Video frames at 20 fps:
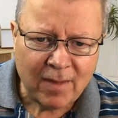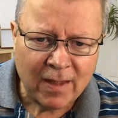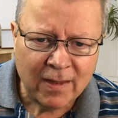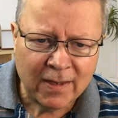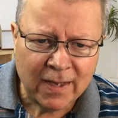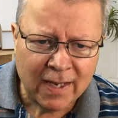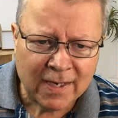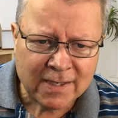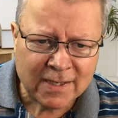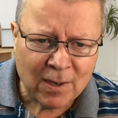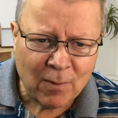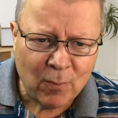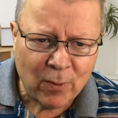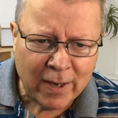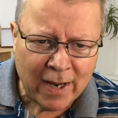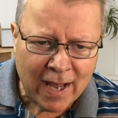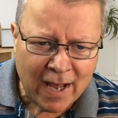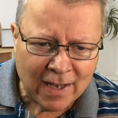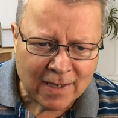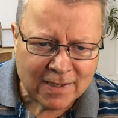There's
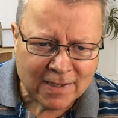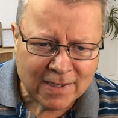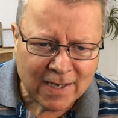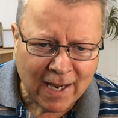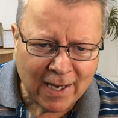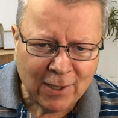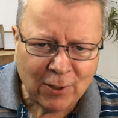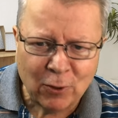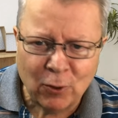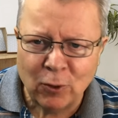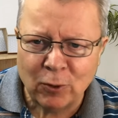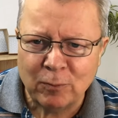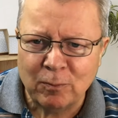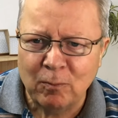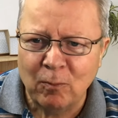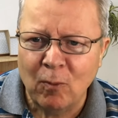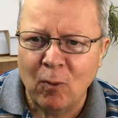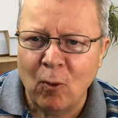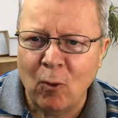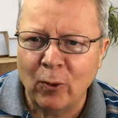someone else saying good
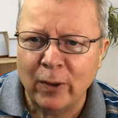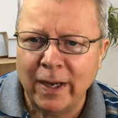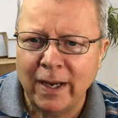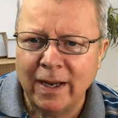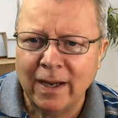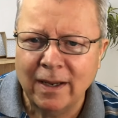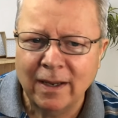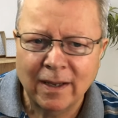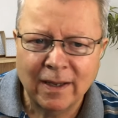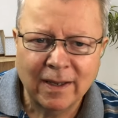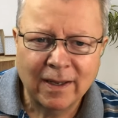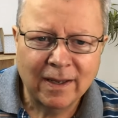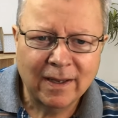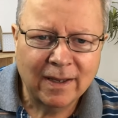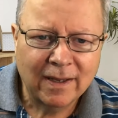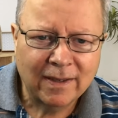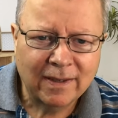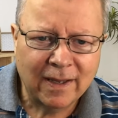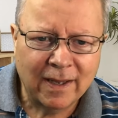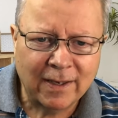morning.
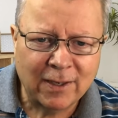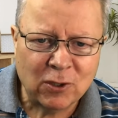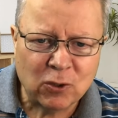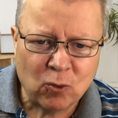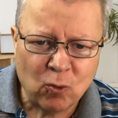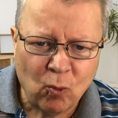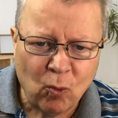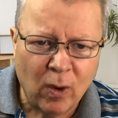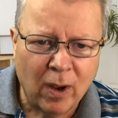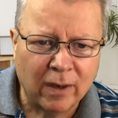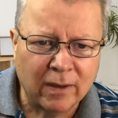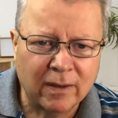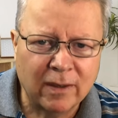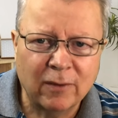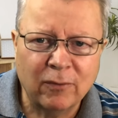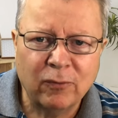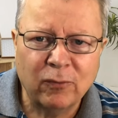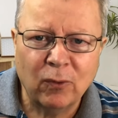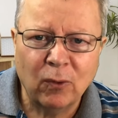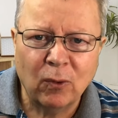That is
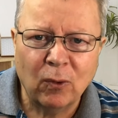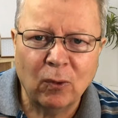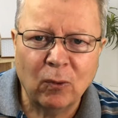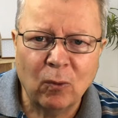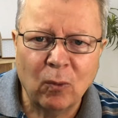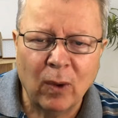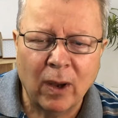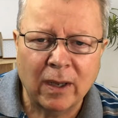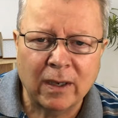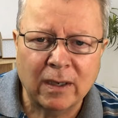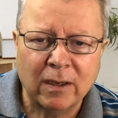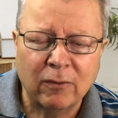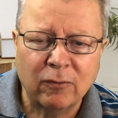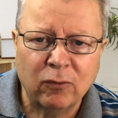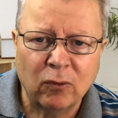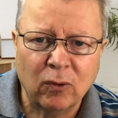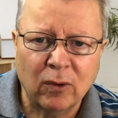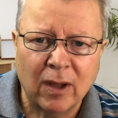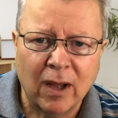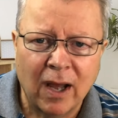wonderful,
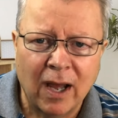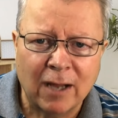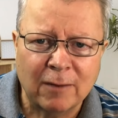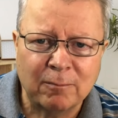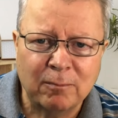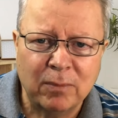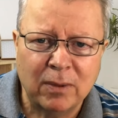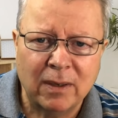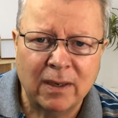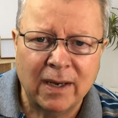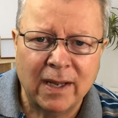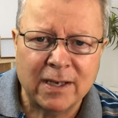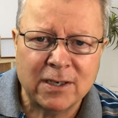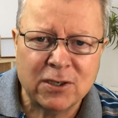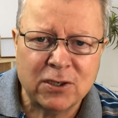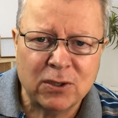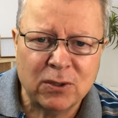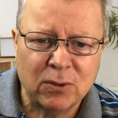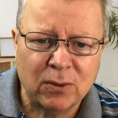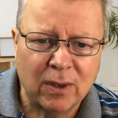wonderful. God
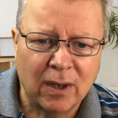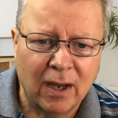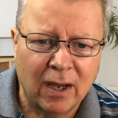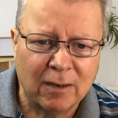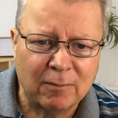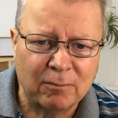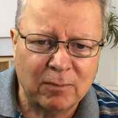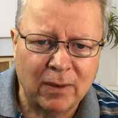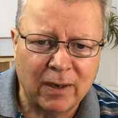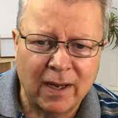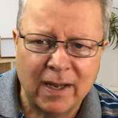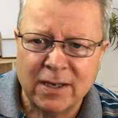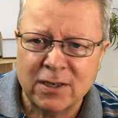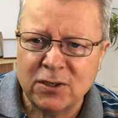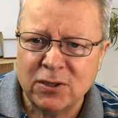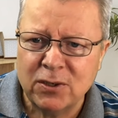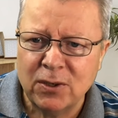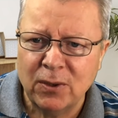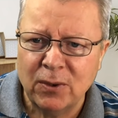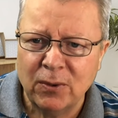bless you, God
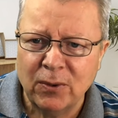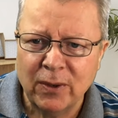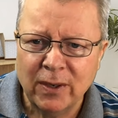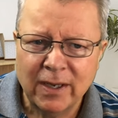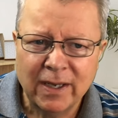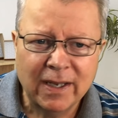bless you.